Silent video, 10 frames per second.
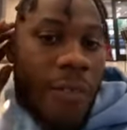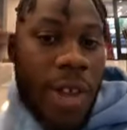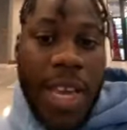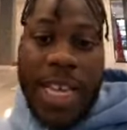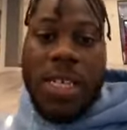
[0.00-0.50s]

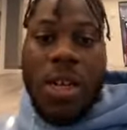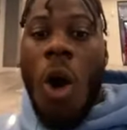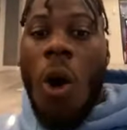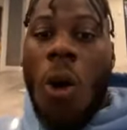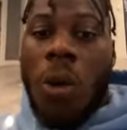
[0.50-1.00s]
I feel like
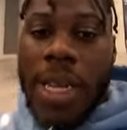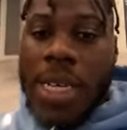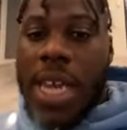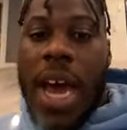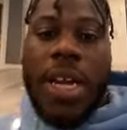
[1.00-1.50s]
it's all
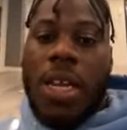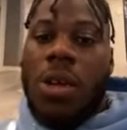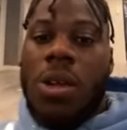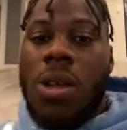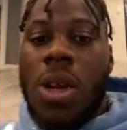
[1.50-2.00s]
inside of
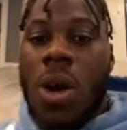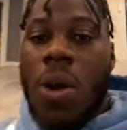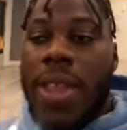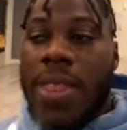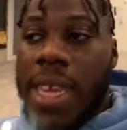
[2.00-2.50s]

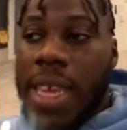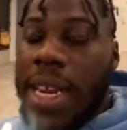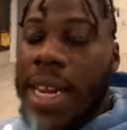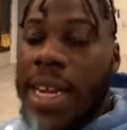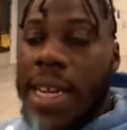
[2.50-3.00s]
you, at the end
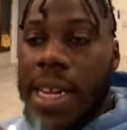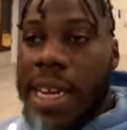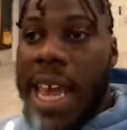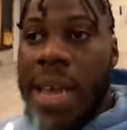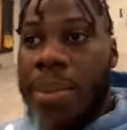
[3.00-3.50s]
of the day.